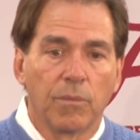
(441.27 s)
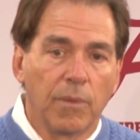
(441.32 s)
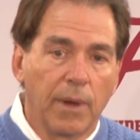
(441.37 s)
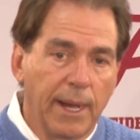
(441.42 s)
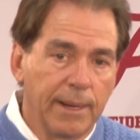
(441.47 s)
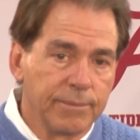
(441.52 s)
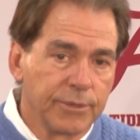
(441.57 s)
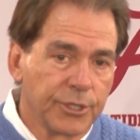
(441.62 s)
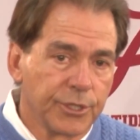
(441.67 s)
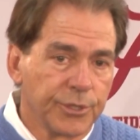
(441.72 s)

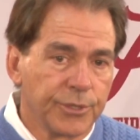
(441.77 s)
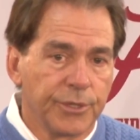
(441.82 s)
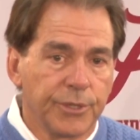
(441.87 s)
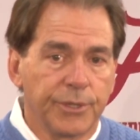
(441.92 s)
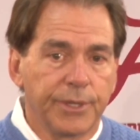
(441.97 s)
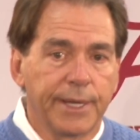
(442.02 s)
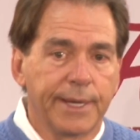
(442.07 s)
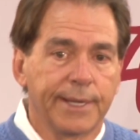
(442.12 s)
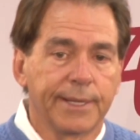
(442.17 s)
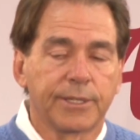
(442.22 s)
I'm sure
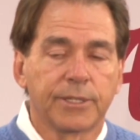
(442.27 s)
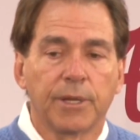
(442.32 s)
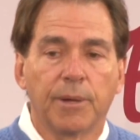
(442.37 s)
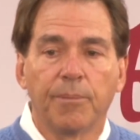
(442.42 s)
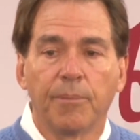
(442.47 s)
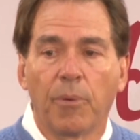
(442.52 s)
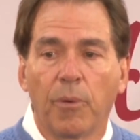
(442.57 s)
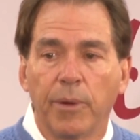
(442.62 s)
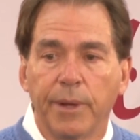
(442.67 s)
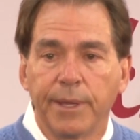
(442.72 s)
that at
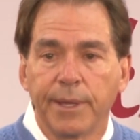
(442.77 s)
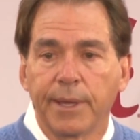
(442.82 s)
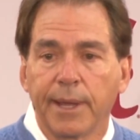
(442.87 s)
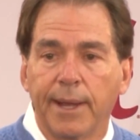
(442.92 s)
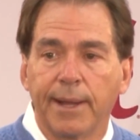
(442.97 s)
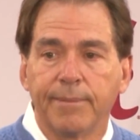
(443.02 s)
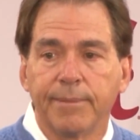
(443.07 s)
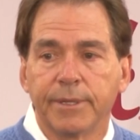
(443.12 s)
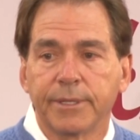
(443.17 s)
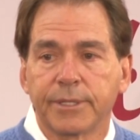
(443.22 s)
some point in
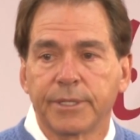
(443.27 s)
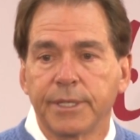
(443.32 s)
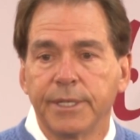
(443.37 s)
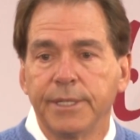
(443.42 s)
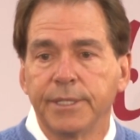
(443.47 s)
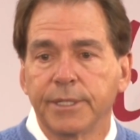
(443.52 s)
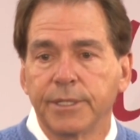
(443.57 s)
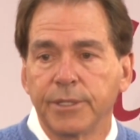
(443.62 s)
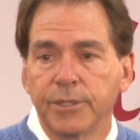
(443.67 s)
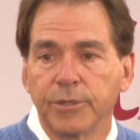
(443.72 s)
time this
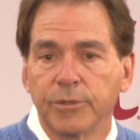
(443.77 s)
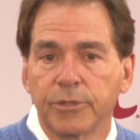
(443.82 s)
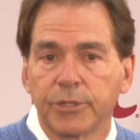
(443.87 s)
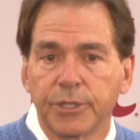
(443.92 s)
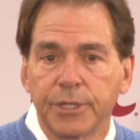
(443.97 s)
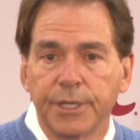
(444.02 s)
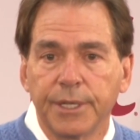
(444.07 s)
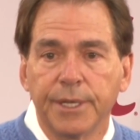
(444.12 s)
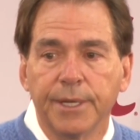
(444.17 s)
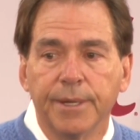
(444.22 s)
season you'll
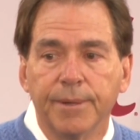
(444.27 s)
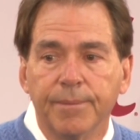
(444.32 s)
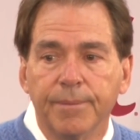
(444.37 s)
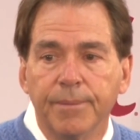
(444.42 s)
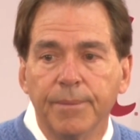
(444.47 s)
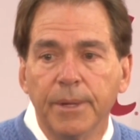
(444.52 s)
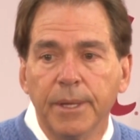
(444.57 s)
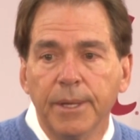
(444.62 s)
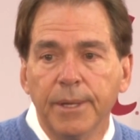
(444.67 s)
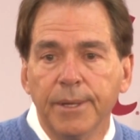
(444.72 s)
see
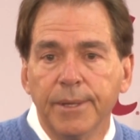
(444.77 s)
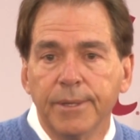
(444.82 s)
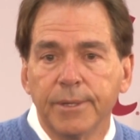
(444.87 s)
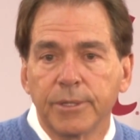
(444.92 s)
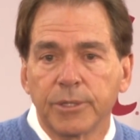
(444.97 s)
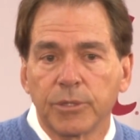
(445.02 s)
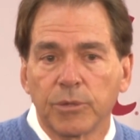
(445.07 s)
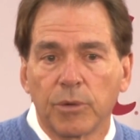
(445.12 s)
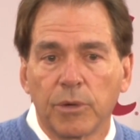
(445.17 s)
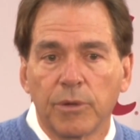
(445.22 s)
him
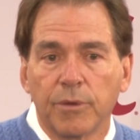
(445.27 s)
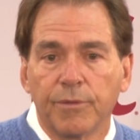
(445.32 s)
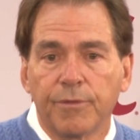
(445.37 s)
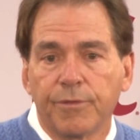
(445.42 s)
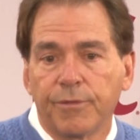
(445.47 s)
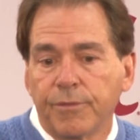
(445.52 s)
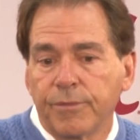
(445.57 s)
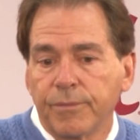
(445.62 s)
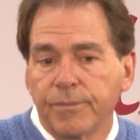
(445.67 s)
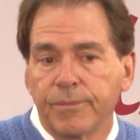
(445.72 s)
sort
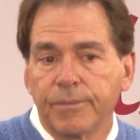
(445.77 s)
of